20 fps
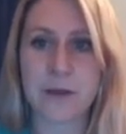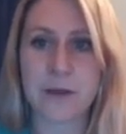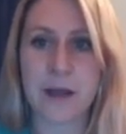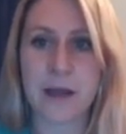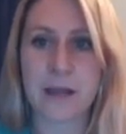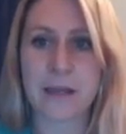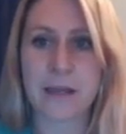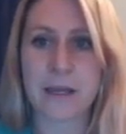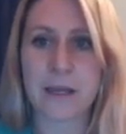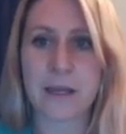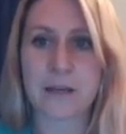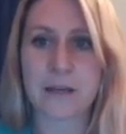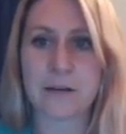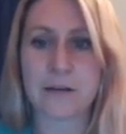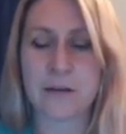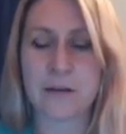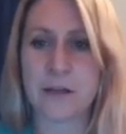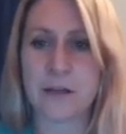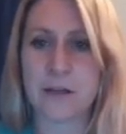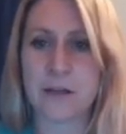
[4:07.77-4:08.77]

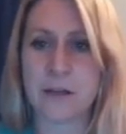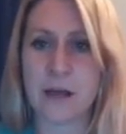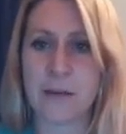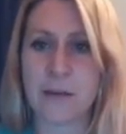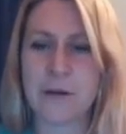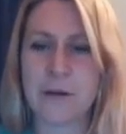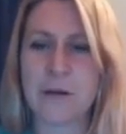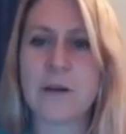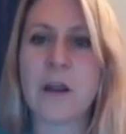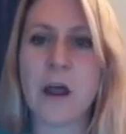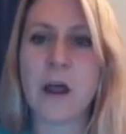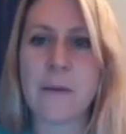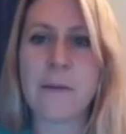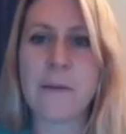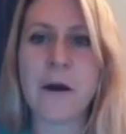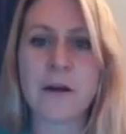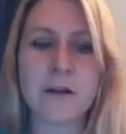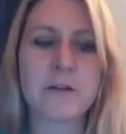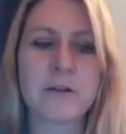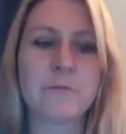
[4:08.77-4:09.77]
I'm
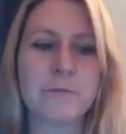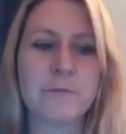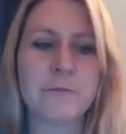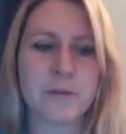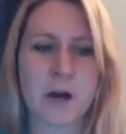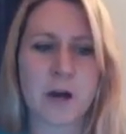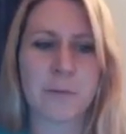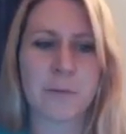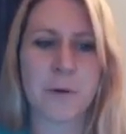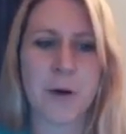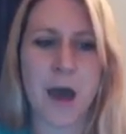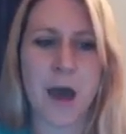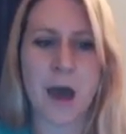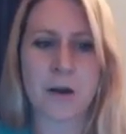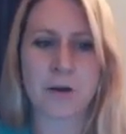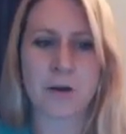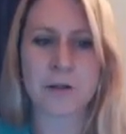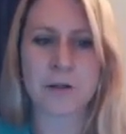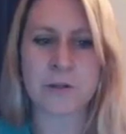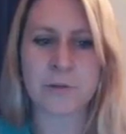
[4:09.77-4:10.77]
not going to talk about
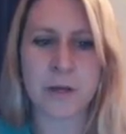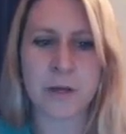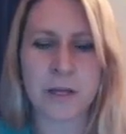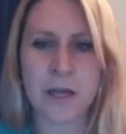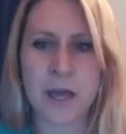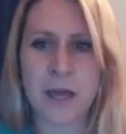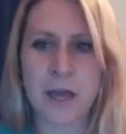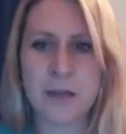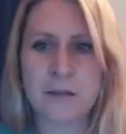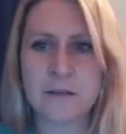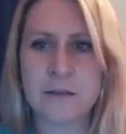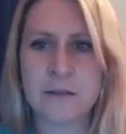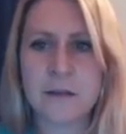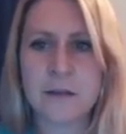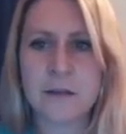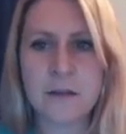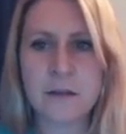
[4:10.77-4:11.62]
add-ons right yet,